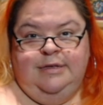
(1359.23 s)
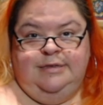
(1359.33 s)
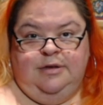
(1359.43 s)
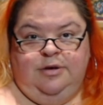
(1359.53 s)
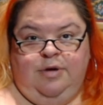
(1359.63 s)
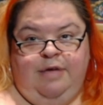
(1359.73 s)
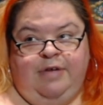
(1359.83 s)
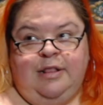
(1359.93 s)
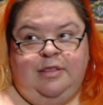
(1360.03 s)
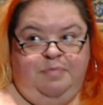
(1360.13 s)
So I've
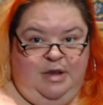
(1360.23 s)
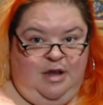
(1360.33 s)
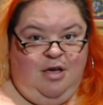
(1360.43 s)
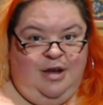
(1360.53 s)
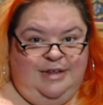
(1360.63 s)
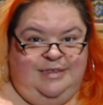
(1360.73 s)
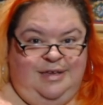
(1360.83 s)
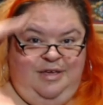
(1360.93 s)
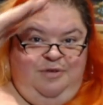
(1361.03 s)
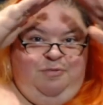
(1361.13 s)
got the piñata. It's a
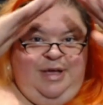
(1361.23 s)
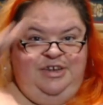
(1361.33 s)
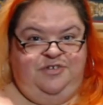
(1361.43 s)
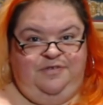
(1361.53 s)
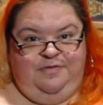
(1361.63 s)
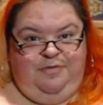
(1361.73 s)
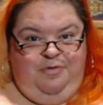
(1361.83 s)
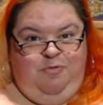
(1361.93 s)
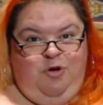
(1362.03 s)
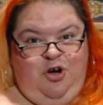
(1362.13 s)
wedge of
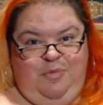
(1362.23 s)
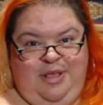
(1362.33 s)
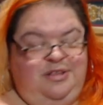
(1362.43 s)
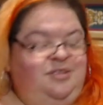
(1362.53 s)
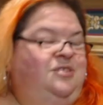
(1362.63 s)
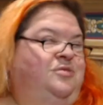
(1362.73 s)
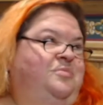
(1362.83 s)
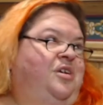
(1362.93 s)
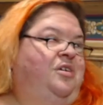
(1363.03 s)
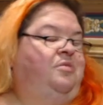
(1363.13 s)
watermelon,
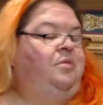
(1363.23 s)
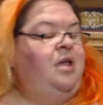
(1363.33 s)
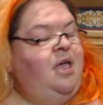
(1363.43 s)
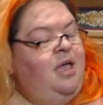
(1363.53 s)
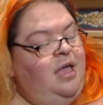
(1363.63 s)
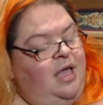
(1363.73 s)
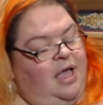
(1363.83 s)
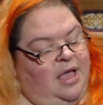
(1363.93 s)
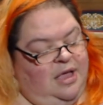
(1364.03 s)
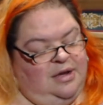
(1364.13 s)
super cute.
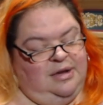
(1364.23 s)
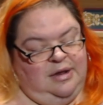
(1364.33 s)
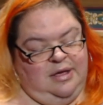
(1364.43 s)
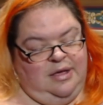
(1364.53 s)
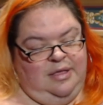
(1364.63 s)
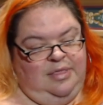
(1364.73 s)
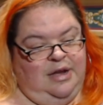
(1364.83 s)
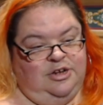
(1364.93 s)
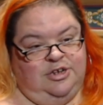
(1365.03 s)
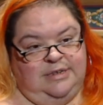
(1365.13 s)
And then
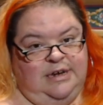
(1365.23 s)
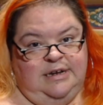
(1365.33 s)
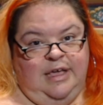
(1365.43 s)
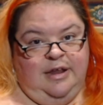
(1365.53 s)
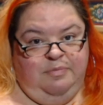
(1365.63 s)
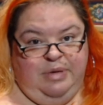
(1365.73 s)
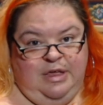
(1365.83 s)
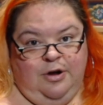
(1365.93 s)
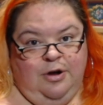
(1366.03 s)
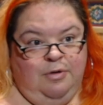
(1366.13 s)
I just need to get a
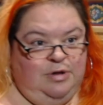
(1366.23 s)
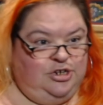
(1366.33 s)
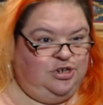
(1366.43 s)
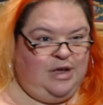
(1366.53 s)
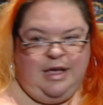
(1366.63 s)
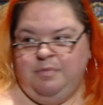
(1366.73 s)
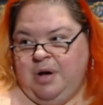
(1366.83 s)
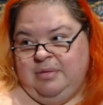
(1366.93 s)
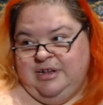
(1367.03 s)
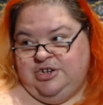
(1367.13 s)
beater, which I can
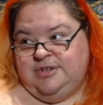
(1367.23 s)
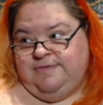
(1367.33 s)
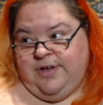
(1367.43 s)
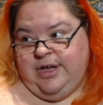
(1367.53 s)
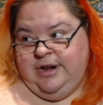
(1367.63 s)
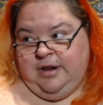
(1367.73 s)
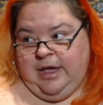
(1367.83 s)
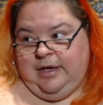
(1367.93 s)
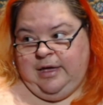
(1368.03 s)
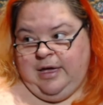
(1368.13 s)
probably just find
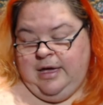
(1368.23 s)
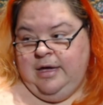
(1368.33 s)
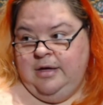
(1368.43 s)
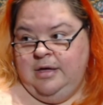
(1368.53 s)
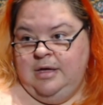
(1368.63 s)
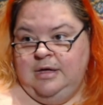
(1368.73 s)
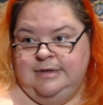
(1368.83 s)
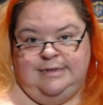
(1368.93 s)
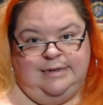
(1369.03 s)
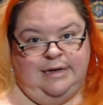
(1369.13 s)
like a
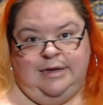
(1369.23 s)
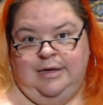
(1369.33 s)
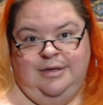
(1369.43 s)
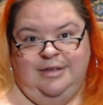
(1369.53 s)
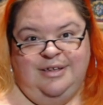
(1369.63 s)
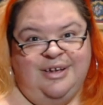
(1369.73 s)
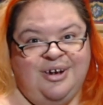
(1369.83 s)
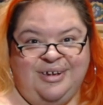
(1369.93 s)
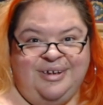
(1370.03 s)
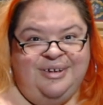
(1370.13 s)
stick
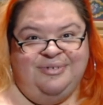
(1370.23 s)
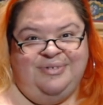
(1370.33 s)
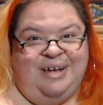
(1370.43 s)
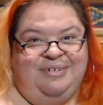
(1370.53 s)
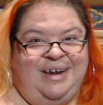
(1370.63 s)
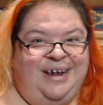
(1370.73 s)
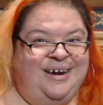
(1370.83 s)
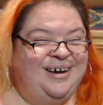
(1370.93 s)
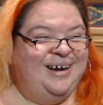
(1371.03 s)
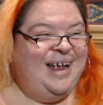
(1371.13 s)
around
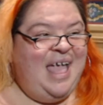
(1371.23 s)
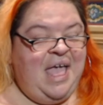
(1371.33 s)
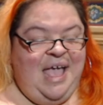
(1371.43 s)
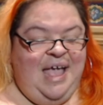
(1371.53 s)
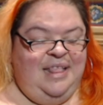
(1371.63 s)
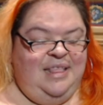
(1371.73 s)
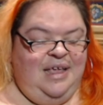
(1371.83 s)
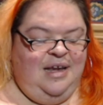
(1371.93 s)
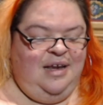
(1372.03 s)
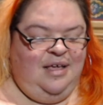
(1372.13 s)
here, and
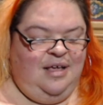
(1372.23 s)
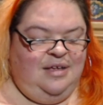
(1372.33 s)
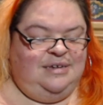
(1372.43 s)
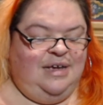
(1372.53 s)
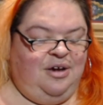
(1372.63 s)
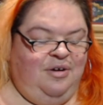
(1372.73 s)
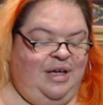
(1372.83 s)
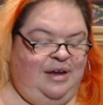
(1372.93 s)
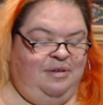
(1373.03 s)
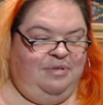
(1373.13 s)
then
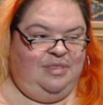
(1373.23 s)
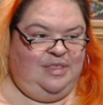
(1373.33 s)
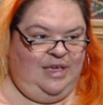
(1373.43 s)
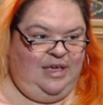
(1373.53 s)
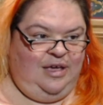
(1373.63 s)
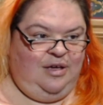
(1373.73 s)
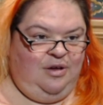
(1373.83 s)
decorate it with the